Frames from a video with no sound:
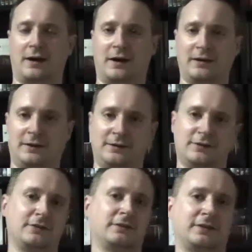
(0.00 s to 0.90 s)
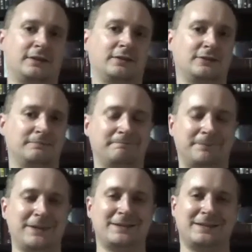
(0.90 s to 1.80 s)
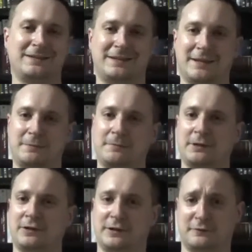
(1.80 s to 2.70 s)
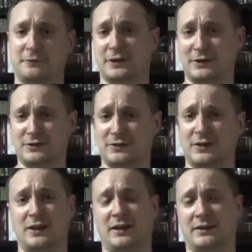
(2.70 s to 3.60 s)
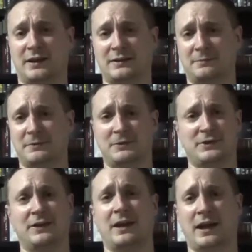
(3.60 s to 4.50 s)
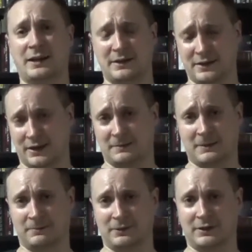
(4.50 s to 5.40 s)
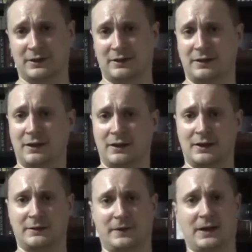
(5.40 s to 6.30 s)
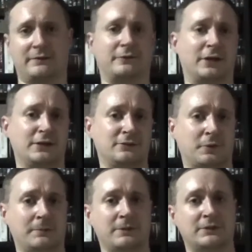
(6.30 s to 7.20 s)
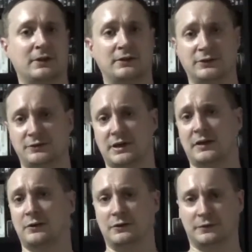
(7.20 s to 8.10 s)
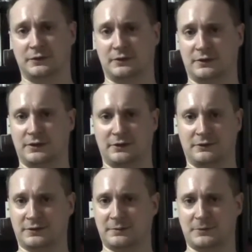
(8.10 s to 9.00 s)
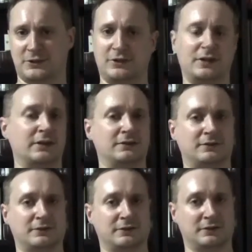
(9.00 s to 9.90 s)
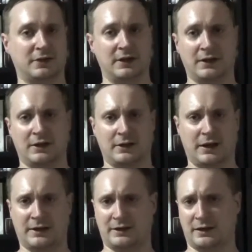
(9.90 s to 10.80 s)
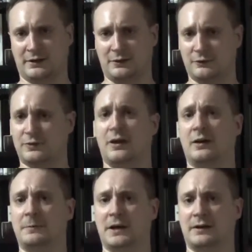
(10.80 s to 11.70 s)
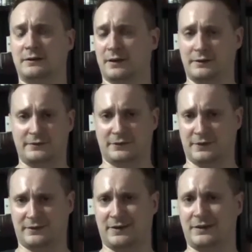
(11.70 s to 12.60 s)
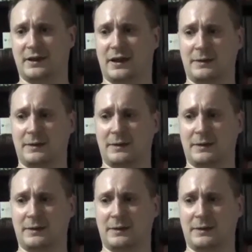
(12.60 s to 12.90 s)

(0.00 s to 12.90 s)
I like to basically take people out of range, and that's pretty much in any game I play. If I have ranged weapons, I'll use that over, submachine guns or any kind of close combat knives or anything like that.